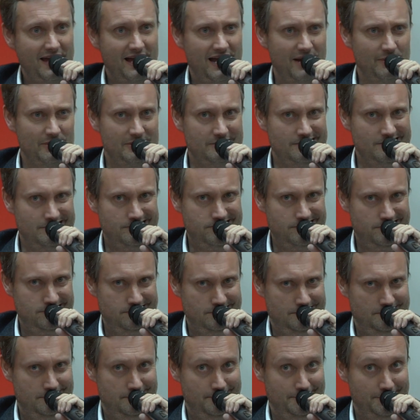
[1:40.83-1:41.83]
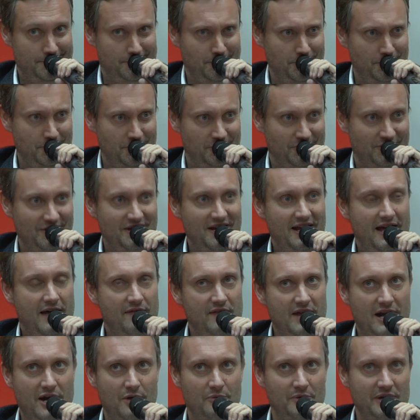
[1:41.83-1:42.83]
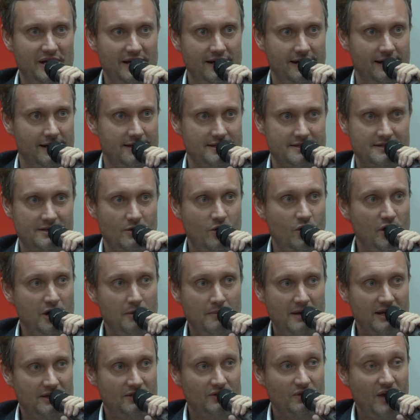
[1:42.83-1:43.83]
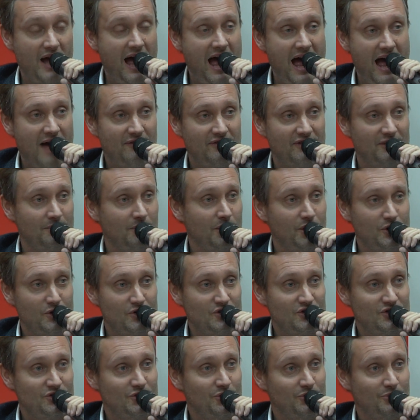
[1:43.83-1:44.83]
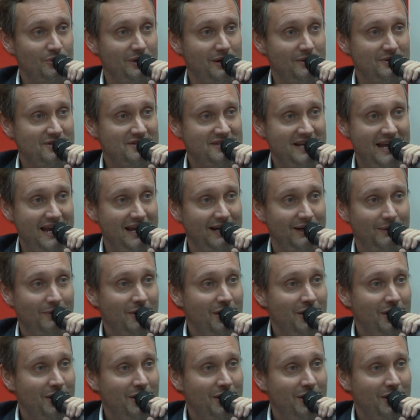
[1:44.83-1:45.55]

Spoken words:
And I went, this isn't going good. And then I realized only about half of them understood what I was saying,